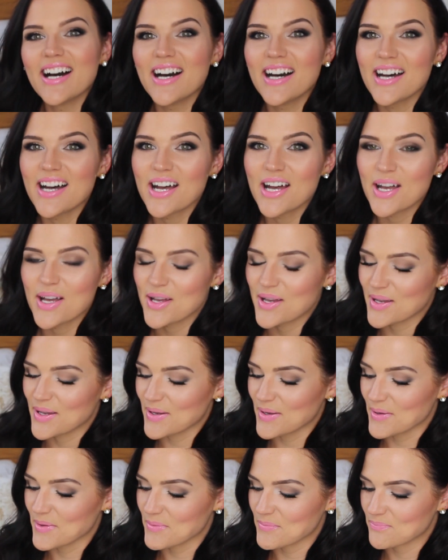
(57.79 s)

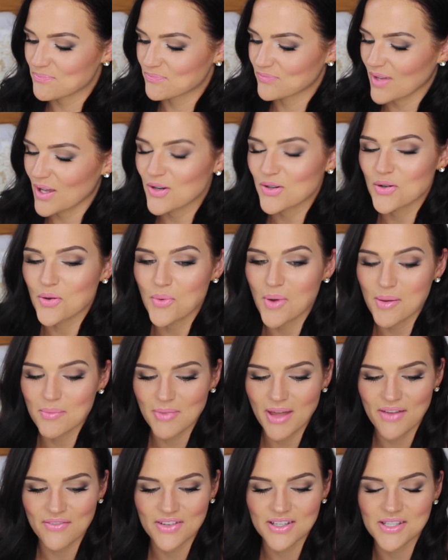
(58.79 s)
I don't know why
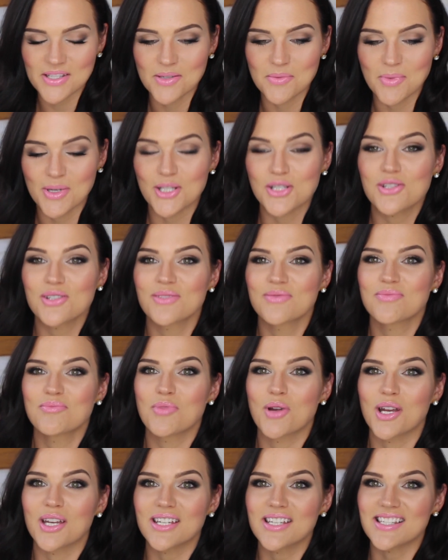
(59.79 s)
I'm laughing so much.
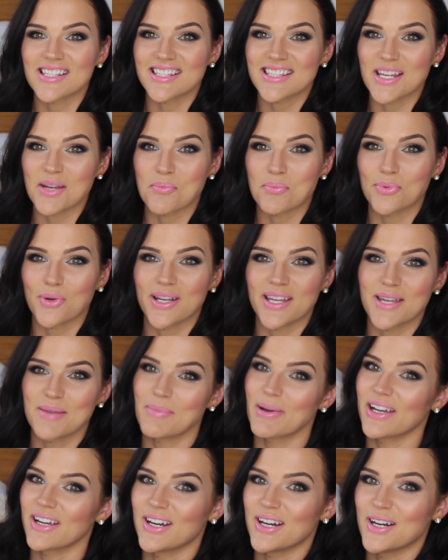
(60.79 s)
Probably because it's like
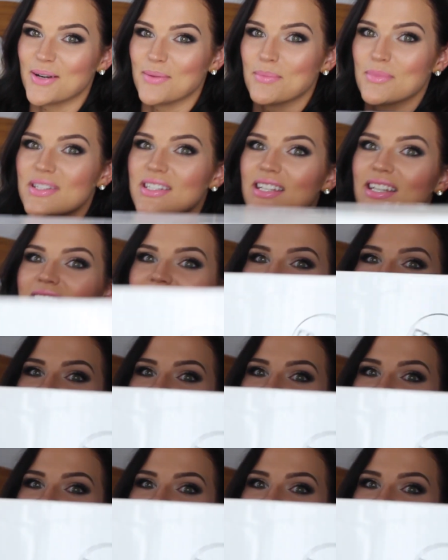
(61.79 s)
breaking my arms.